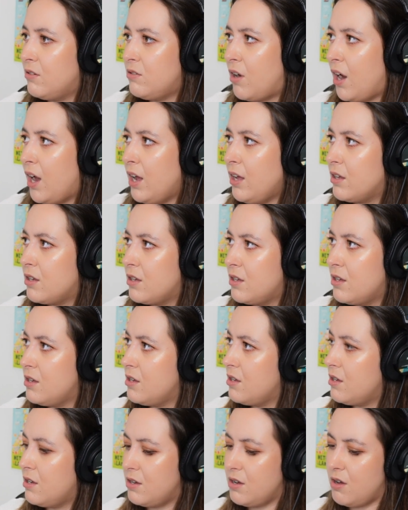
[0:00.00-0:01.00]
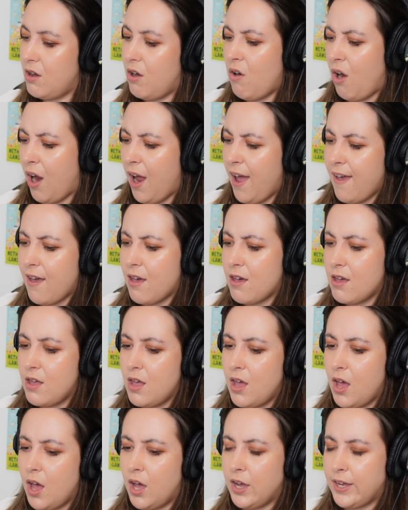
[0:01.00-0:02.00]
All right. All right.
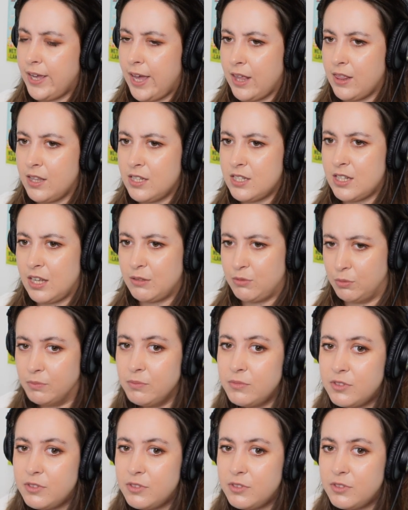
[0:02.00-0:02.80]
Okay, this is like.